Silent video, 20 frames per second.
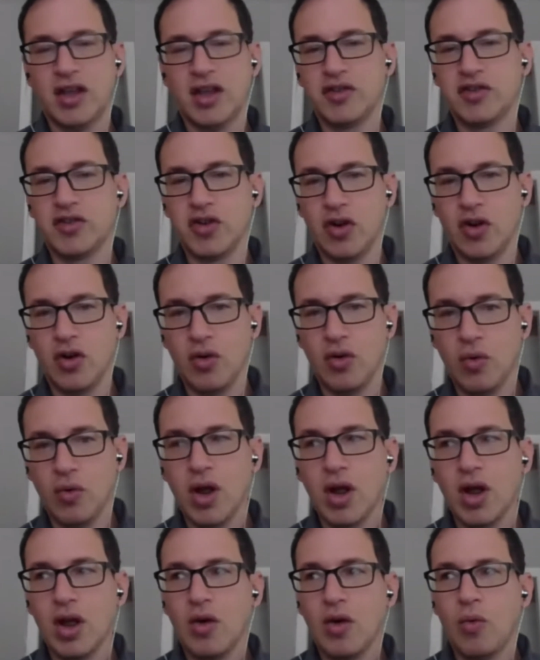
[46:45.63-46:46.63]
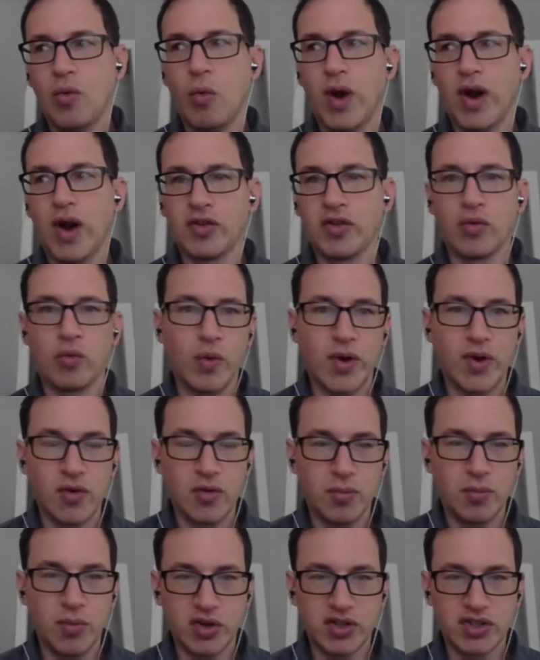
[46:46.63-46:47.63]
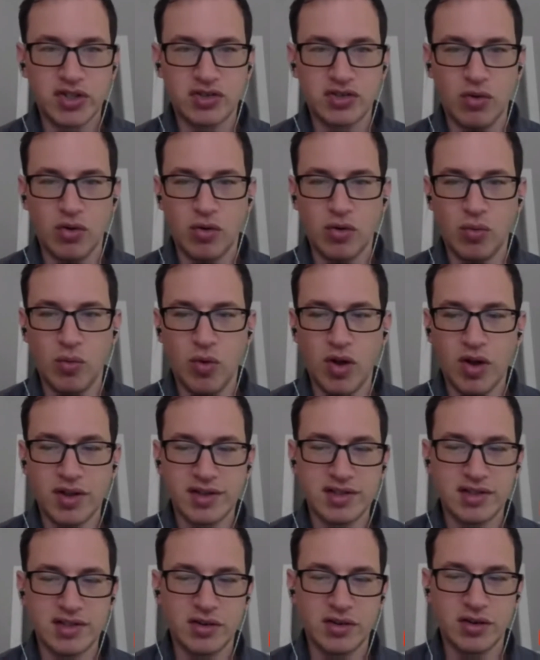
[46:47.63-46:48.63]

You had to know where the weird bookstore was,